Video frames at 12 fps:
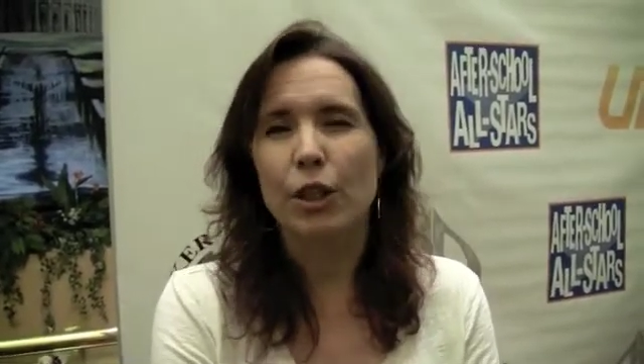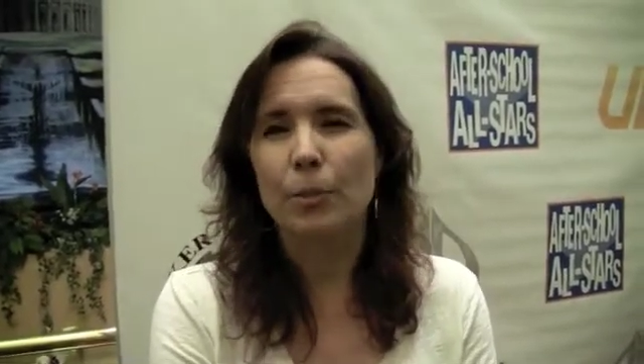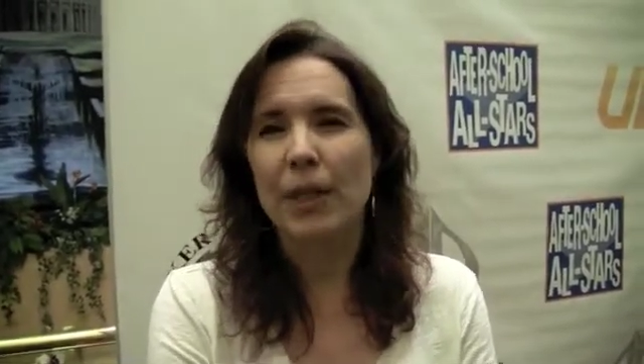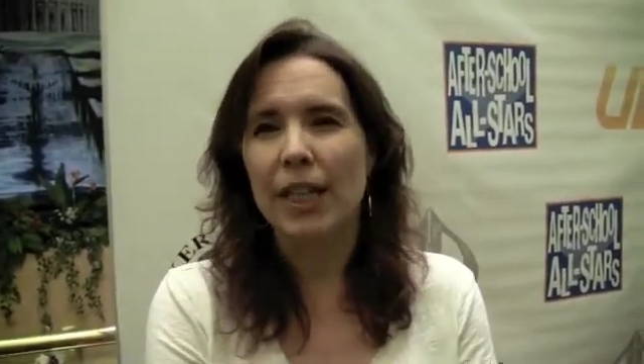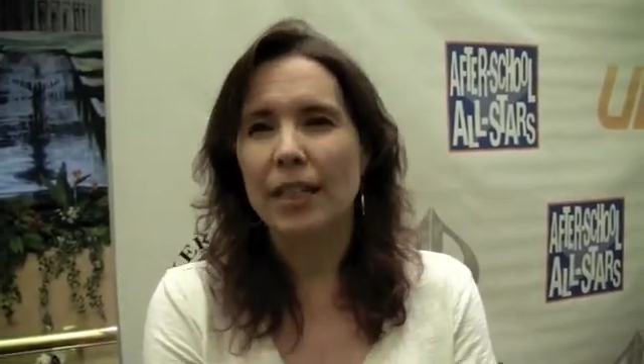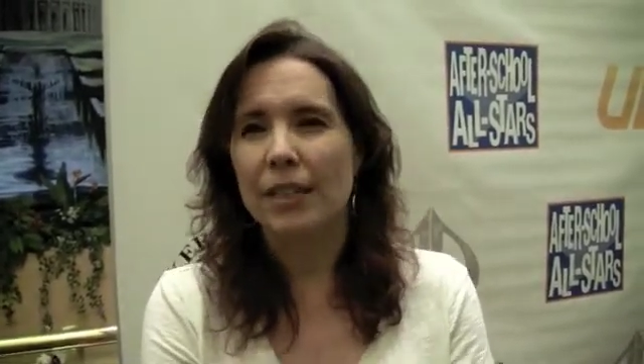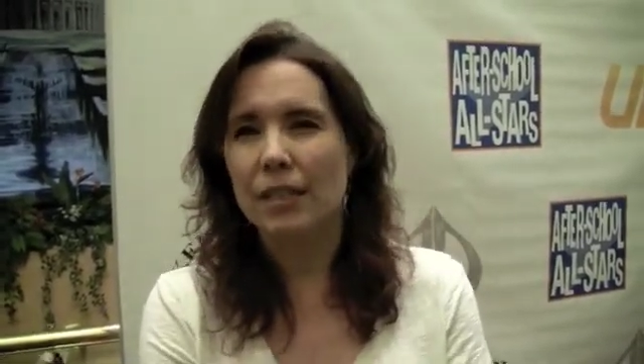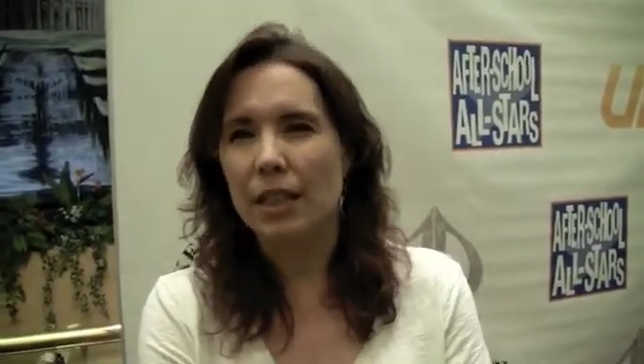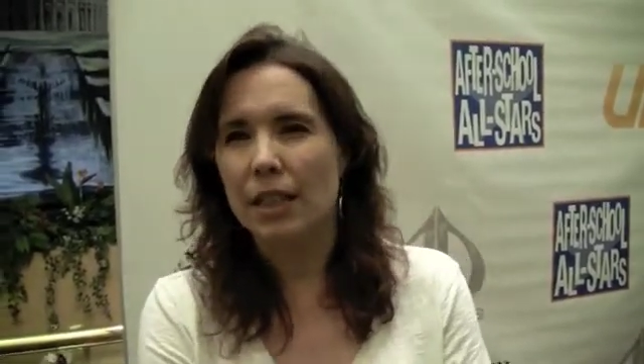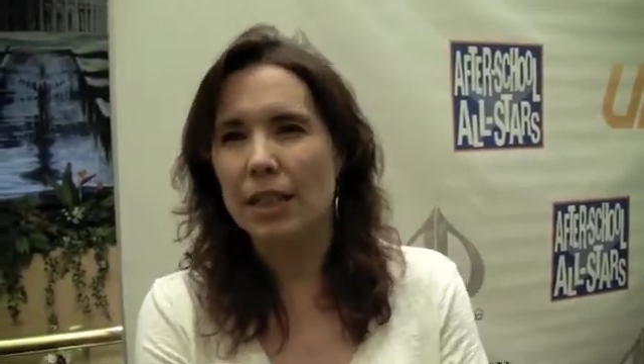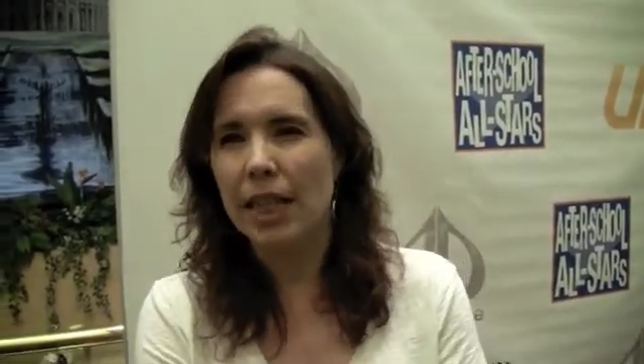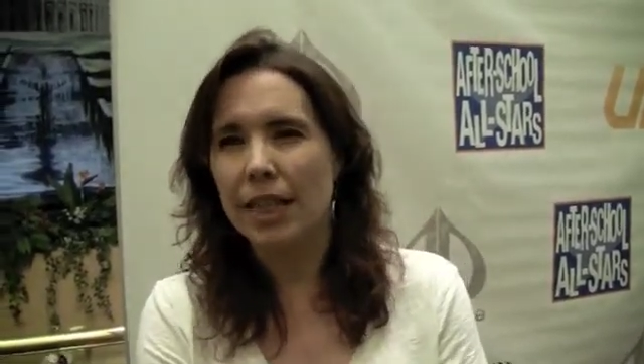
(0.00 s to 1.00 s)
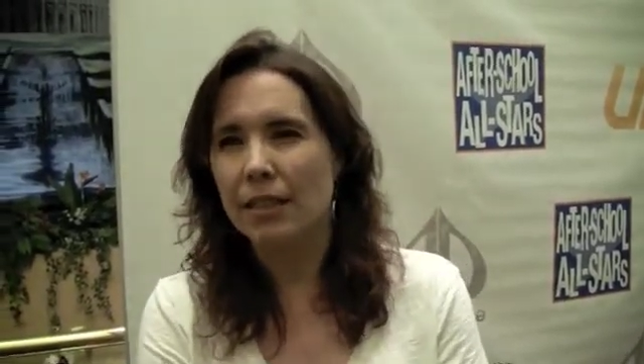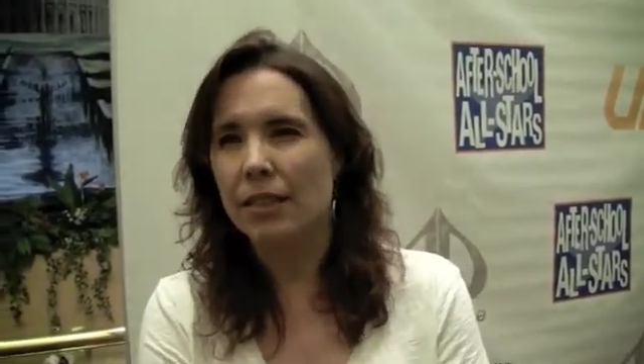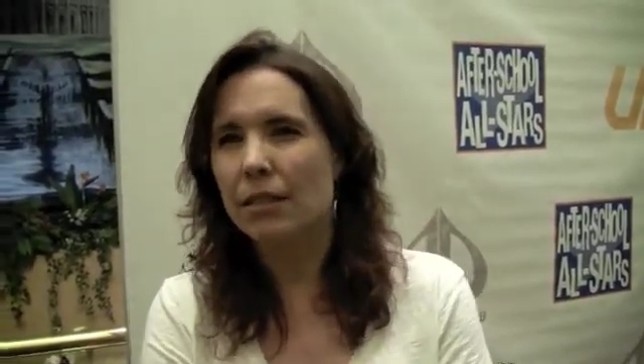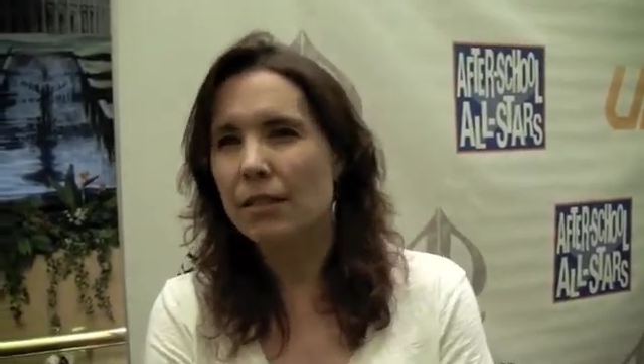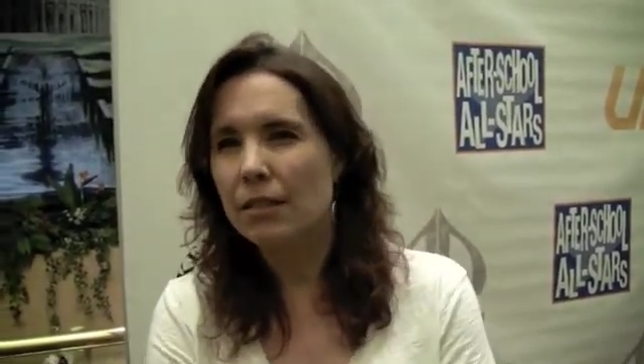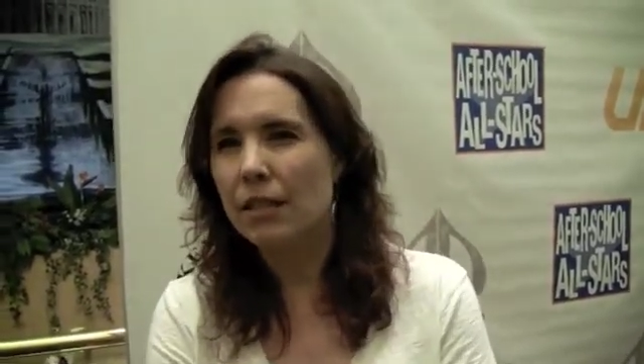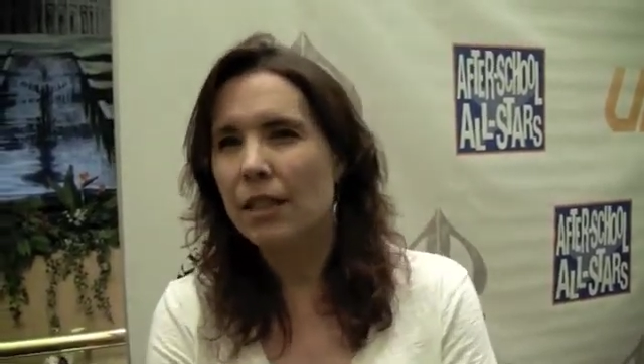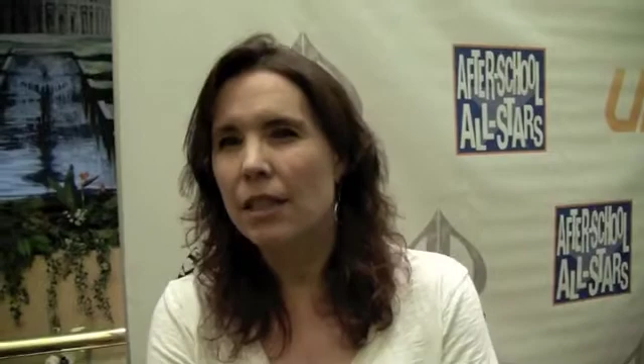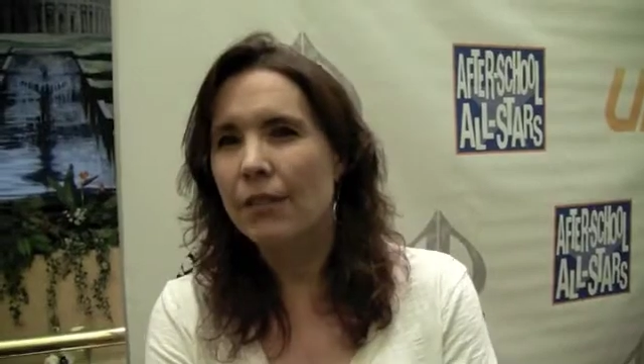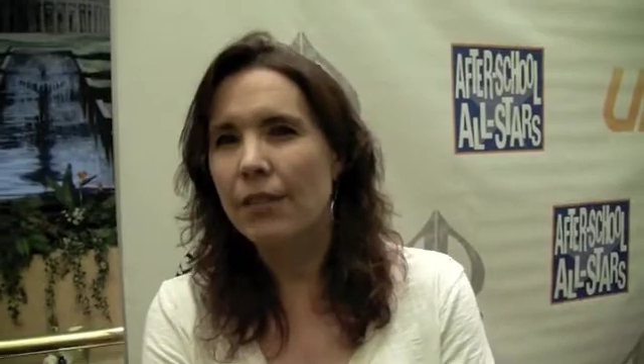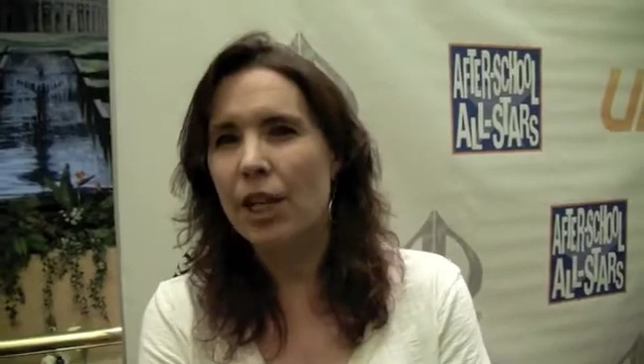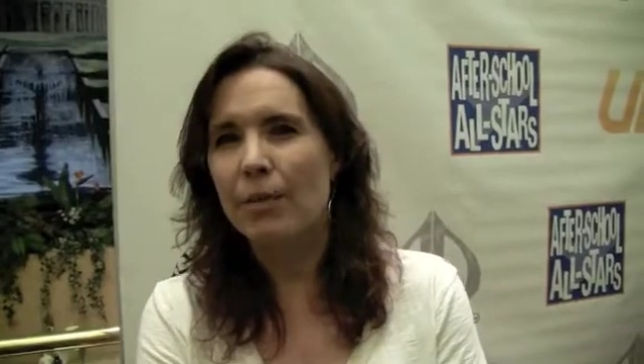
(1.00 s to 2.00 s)
experience is going to change
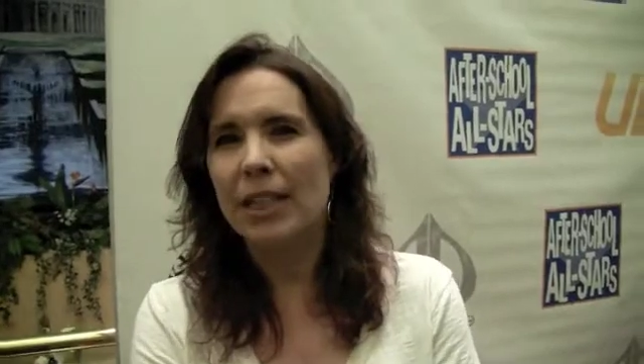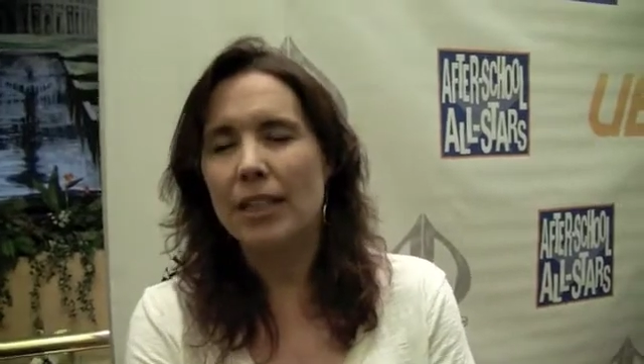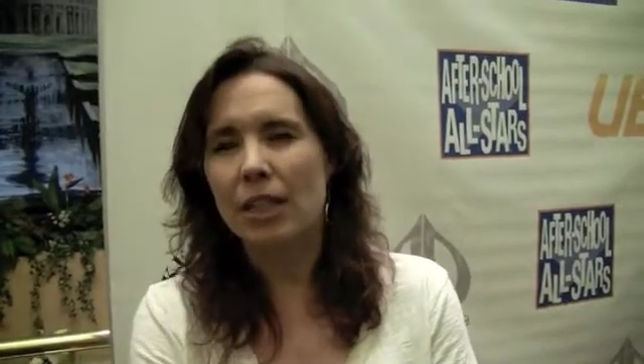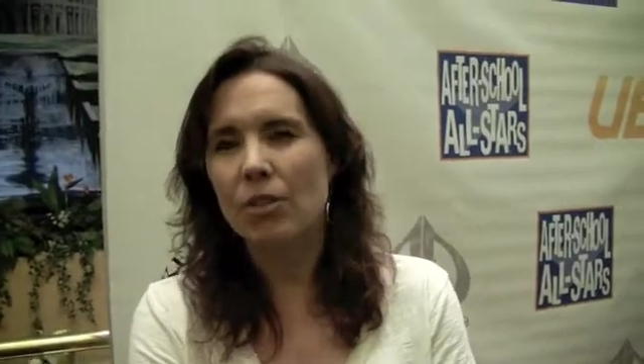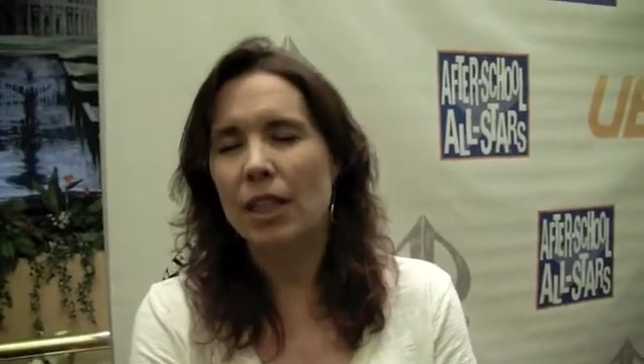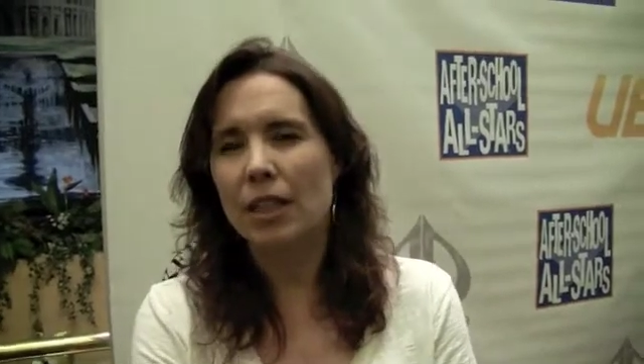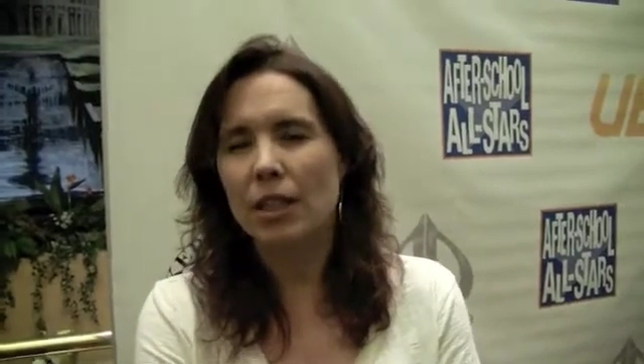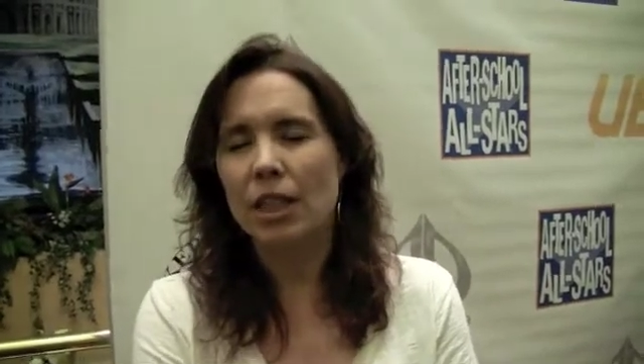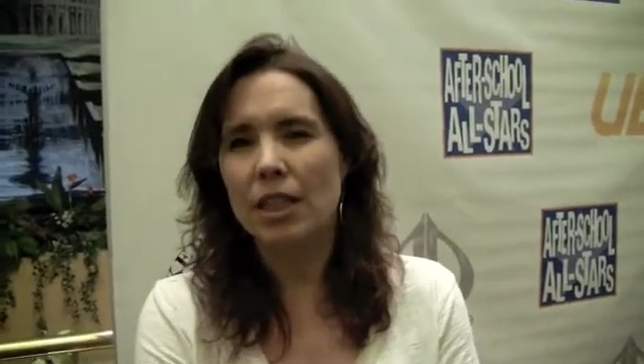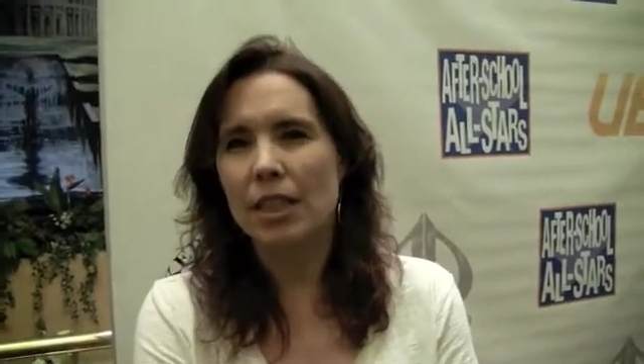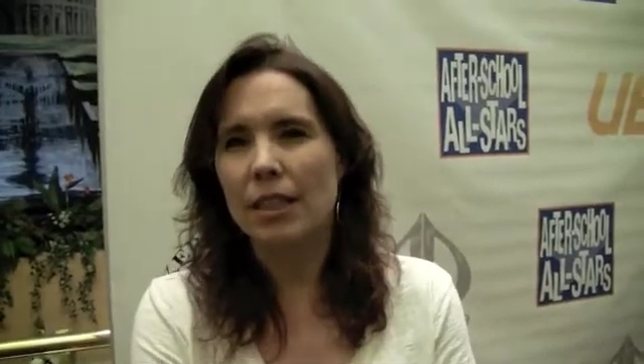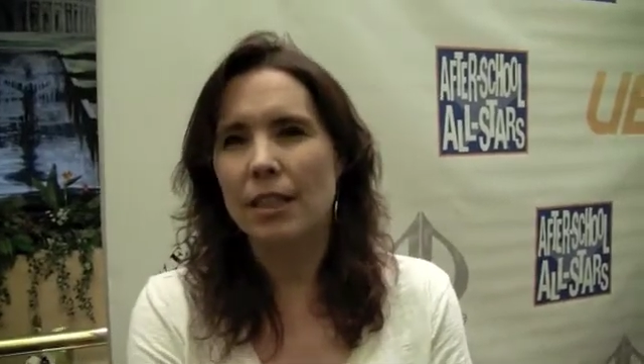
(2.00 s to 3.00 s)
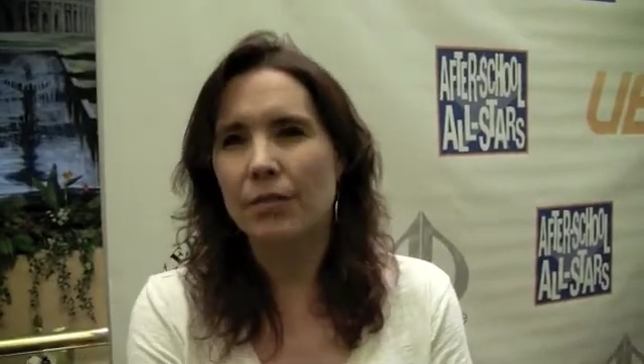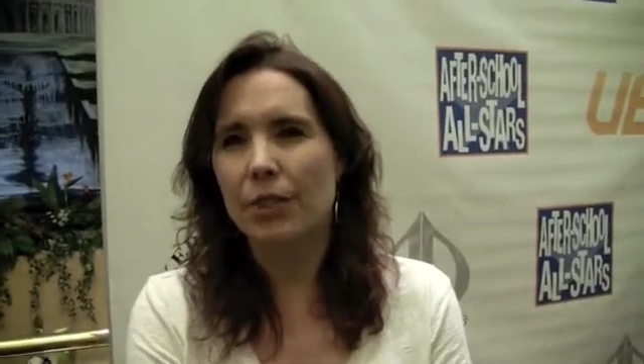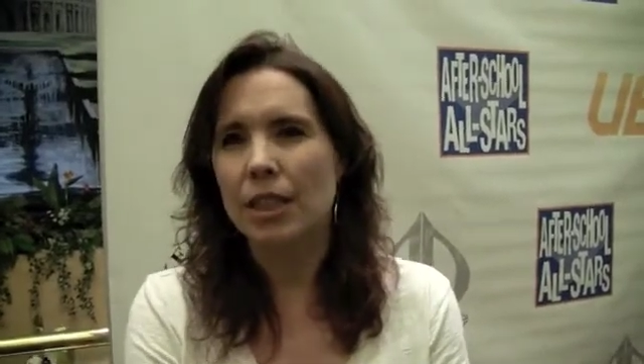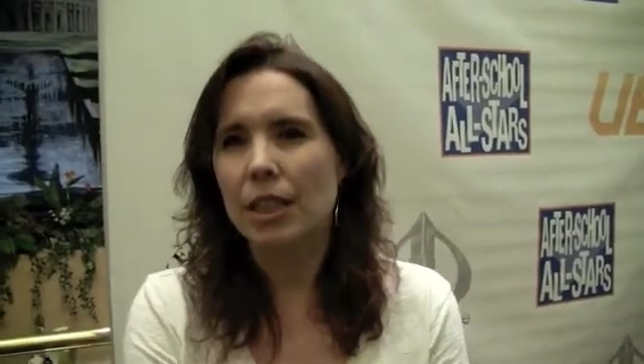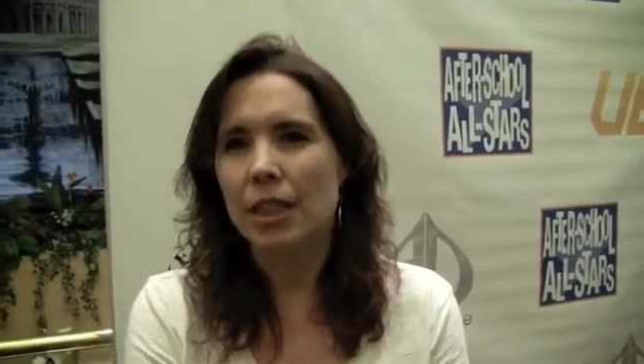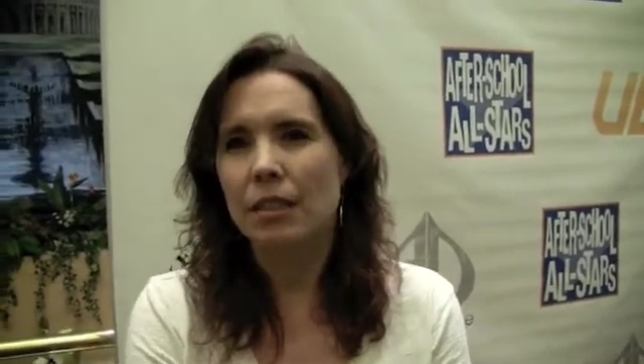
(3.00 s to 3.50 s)
very much. I don't think they're going to see a difference.